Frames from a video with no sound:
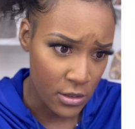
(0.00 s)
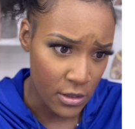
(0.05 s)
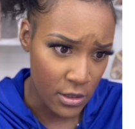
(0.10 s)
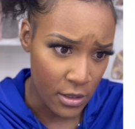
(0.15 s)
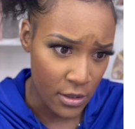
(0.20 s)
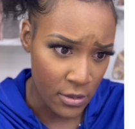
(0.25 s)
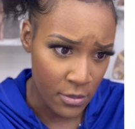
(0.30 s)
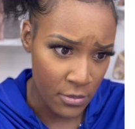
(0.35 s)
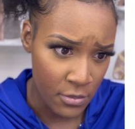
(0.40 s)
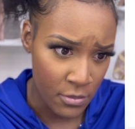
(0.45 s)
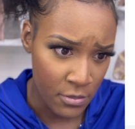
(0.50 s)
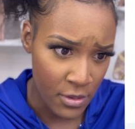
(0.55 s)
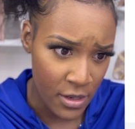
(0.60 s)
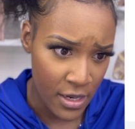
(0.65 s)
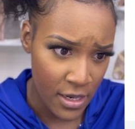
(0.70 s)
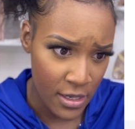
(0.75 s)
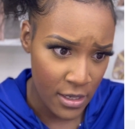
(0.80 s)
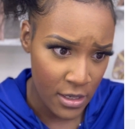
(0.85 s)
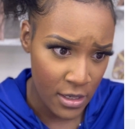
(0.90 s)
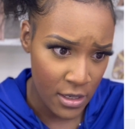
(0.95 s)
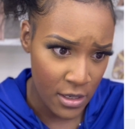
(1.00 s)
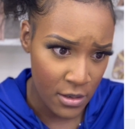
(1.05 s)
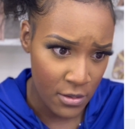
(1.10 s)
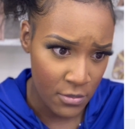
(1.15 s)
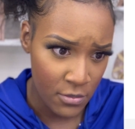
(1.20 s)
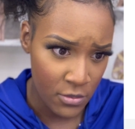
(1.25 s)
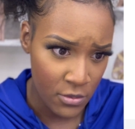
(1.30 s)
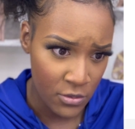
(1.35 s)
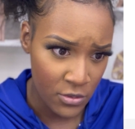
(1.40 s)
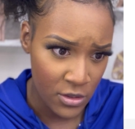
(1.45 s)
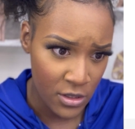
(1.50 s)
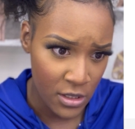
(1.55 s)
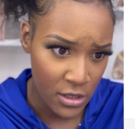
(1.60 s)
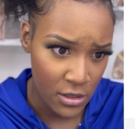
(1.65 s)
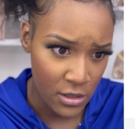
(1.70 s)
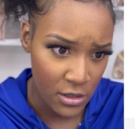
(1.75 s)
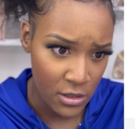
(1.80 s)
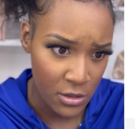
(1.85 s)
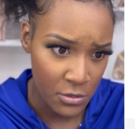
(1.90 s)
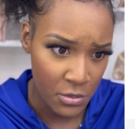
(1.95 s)
say? Baddie Boutique
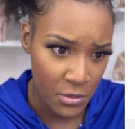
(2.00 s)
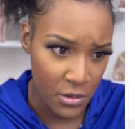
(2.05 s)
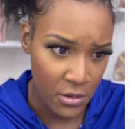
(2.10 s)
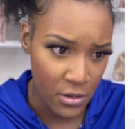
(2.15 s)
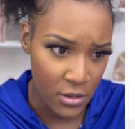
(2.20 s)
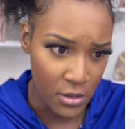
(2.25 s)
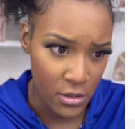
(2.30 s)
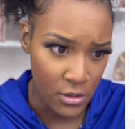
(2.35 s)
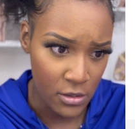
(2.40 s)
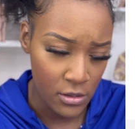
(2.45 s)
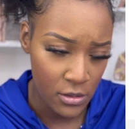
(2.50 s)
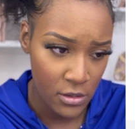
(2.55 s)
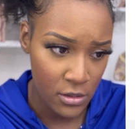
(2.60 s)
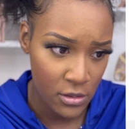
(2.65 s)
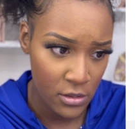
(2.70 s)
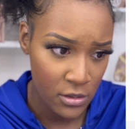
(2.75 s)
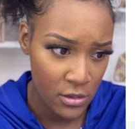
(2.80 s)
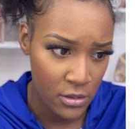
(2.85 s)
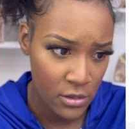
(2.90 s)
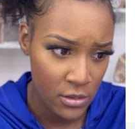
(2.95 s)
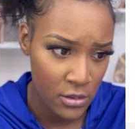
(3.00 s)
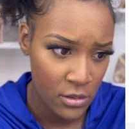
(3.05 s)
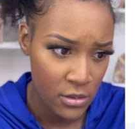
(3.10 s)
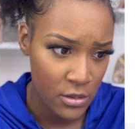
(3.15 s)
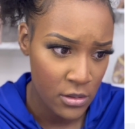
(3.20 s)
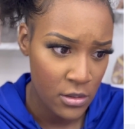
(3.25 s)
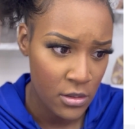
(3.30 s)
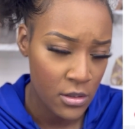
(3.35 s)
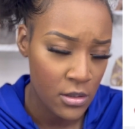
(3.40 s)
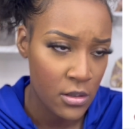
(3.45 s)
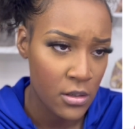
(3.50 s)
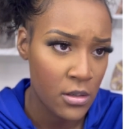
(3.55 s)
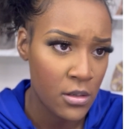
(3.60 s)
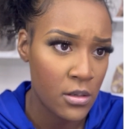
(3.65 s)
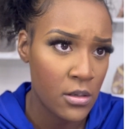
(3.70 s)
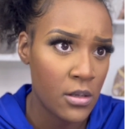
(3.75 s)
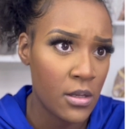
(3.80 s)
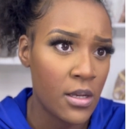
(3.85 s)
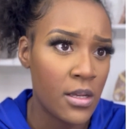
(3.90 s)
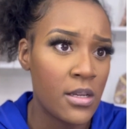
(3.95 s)
Experience.
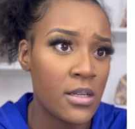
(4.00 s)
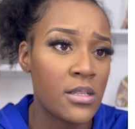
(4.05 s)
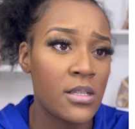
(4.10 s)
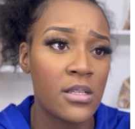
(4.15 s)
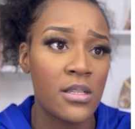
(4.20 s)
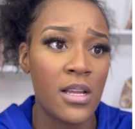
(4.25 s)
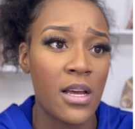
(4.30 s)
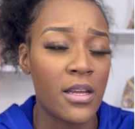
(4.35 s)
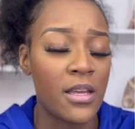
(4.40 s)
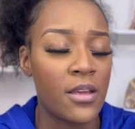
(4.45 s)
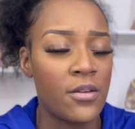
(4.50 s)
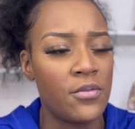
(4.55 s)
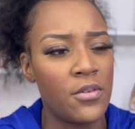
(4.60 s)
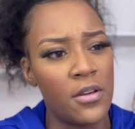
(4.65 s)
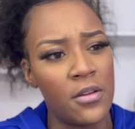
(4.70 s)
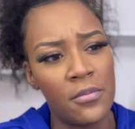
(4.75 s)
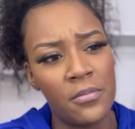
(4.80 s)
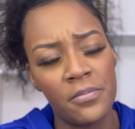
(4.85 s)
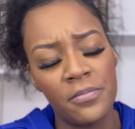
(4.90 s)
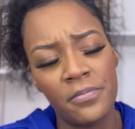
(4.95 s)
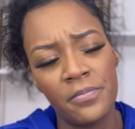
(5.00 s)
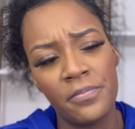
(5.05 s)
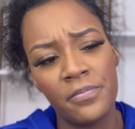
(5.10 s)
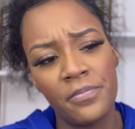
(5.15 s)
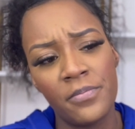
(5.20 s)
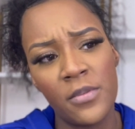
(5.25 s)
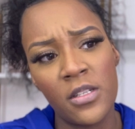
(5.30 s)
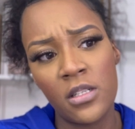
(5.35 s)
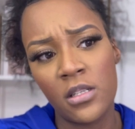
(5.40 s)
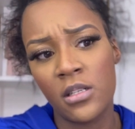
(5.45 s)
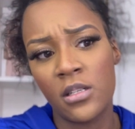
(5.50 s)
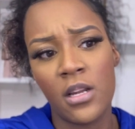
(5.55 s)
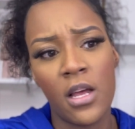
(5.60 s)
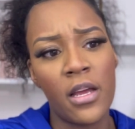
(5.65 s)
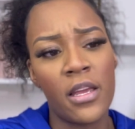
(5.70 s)
Yeah, this is not giving. This is not